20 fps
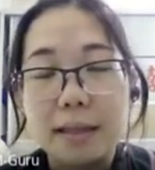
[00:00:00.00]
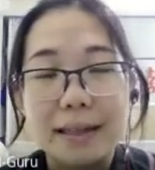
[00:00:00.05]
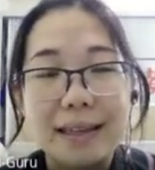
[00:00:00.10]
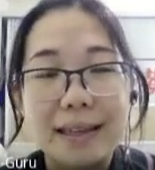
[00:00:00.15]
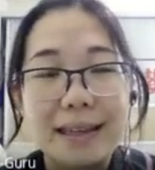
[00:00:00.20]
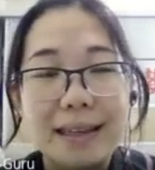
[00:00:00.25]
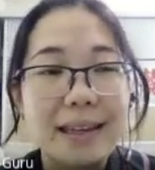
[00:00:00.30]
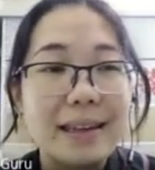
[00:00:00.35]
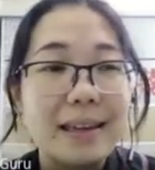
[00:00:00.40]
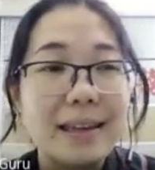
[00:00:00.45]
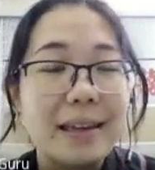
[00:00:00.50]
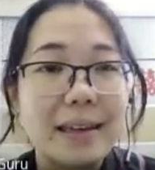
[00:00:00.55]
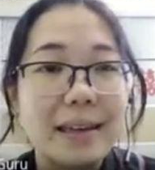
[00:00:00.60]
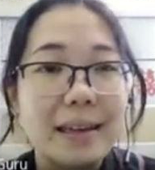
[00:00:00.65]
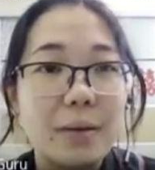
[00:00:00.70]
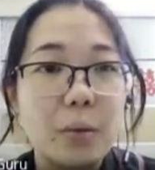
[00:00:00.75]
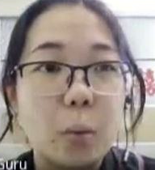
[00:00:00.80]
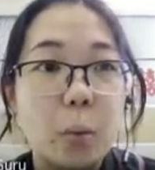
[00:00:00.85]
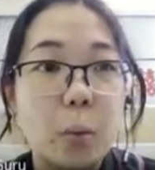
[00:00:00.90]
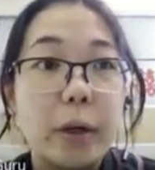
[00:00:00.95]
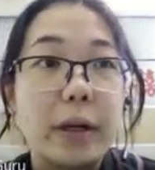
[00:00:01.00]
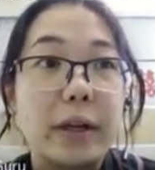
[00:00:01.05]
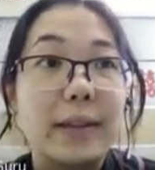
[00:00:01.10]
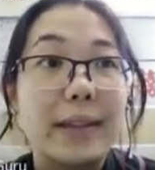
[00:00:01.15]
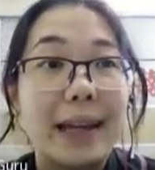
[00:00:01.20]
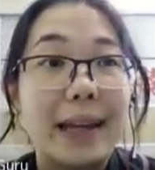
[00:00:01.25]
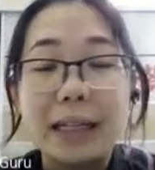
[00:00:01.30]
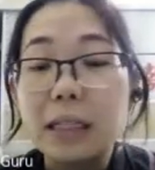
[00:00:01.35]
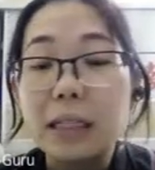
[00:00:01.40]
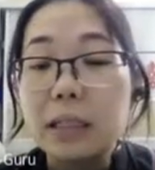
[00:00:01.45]
key word
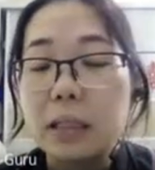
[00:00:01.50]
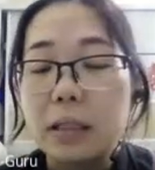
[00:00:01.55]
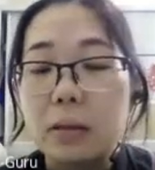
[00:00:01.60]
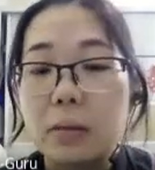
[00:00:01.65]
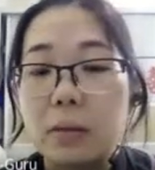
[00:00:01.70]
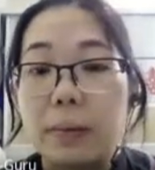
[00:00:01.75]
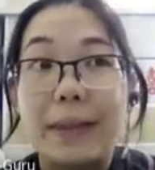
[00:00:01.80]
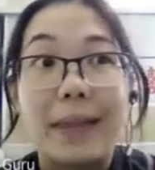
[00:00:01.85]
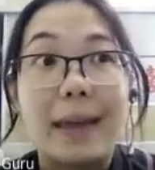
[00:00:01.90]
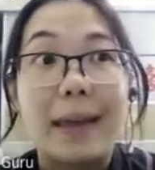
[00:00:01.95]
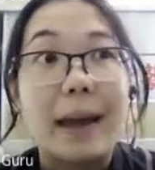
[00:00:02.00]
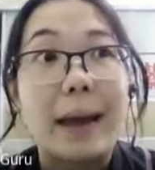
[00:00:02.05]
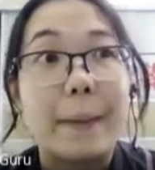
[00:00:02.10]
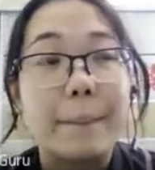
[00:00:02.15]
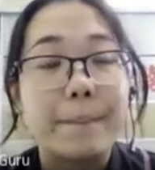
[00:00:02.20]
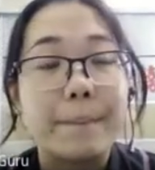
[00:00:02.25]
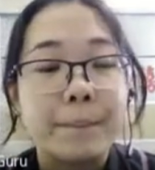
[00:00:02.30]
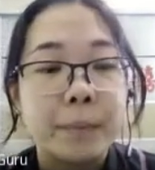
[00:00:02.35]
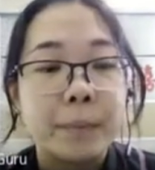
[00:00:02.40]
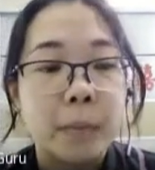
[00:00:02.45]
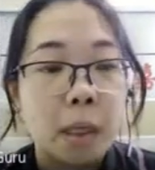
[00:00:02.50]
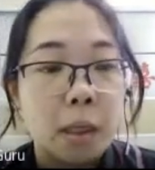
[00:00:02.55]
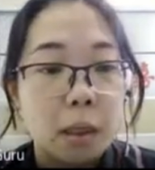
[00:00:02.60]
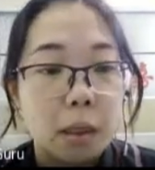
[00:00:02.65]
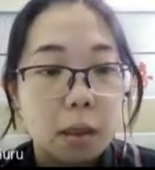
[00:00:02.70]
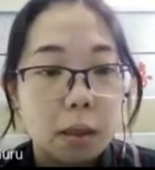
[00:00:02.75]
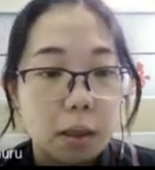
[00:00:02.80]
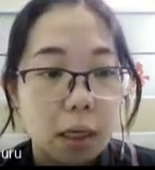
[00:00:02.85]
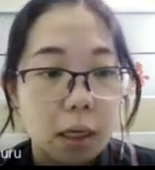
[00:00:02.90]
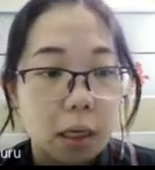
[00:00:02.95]
that needs to be there.
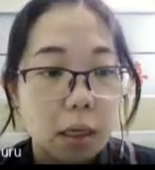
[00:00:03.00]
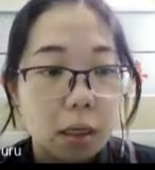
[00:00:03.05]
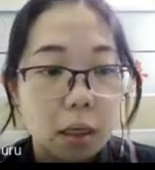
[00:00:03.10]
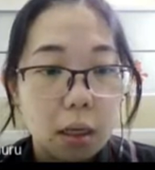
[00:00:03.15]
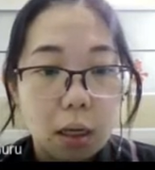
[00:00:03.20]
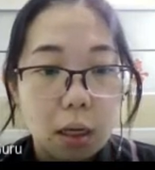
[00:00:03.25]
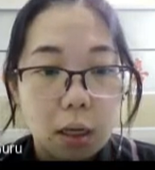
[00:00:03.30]
Okay.